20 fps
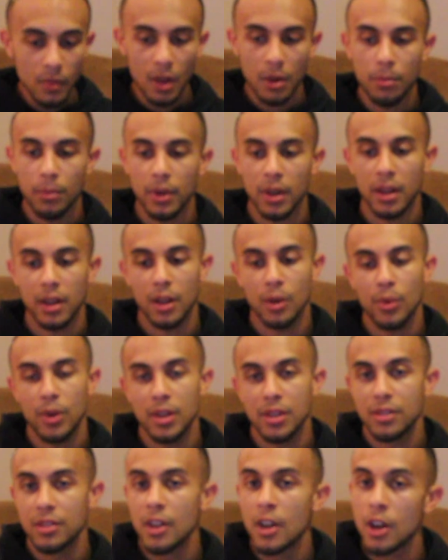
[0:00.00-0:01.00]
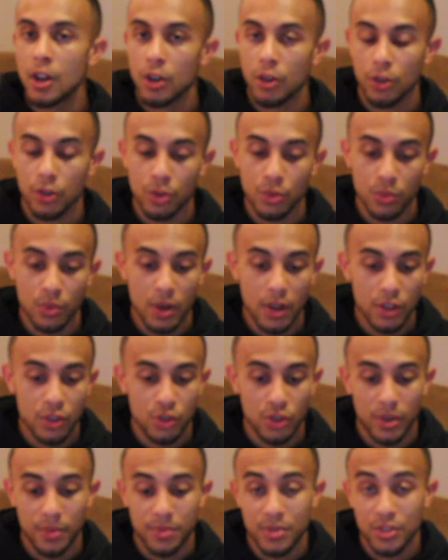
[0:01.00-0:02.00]
But anyways, Crute
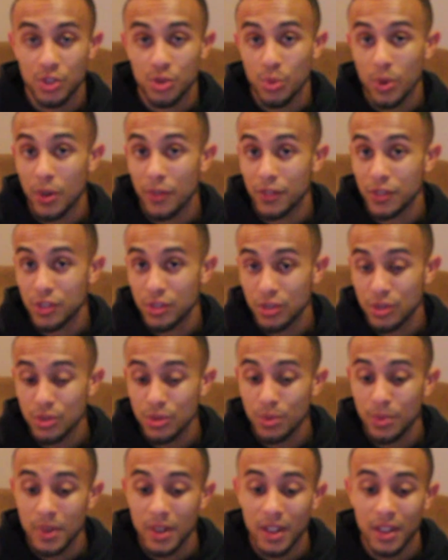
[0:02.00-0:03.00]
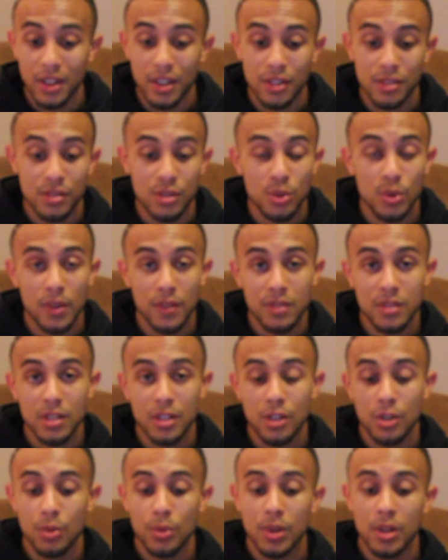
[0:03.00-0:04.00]
drops to 12-2 in his UFC
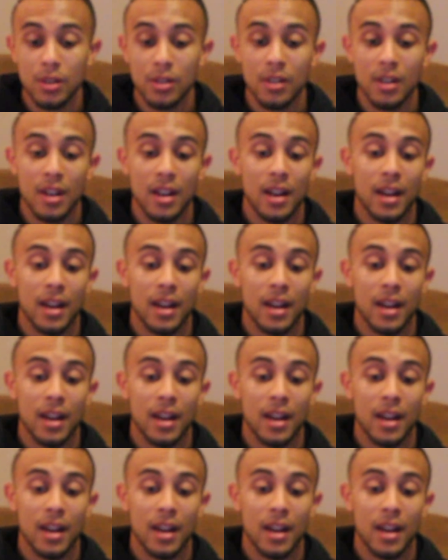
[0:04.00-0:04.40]
career.